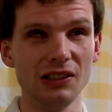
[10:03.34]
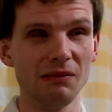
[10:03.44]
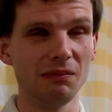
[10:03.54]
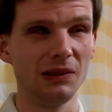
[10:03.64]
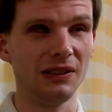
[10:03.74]

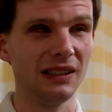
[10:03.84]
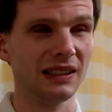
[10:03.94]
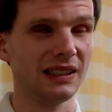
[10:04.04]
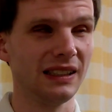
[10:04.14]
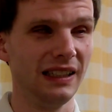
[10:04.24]
some
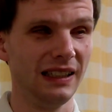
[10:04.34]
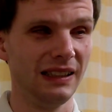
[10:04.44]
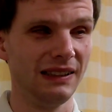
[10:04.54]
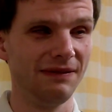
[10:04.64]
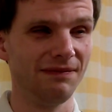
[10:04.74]
point.
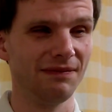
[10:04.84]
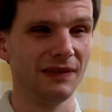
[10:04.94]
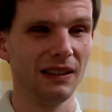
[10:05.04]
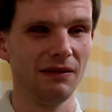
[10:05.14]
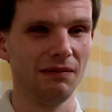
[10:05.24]

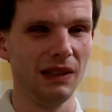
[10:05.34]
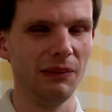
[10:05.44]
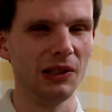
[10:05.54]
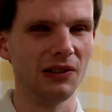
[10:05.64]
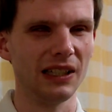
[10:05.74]
Maybe
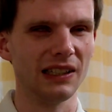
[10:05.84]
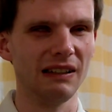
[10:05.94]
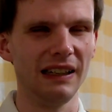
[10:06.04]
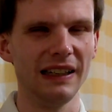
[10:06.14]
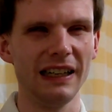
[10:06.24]
not
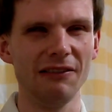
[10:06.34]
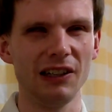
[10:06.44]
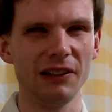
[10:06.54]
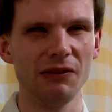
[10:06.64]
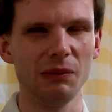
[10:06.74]
necessarily an air
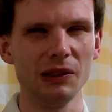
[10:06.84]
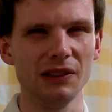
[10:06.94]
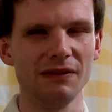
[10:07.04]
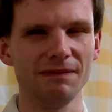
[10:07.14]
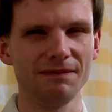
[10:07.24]
rifle, but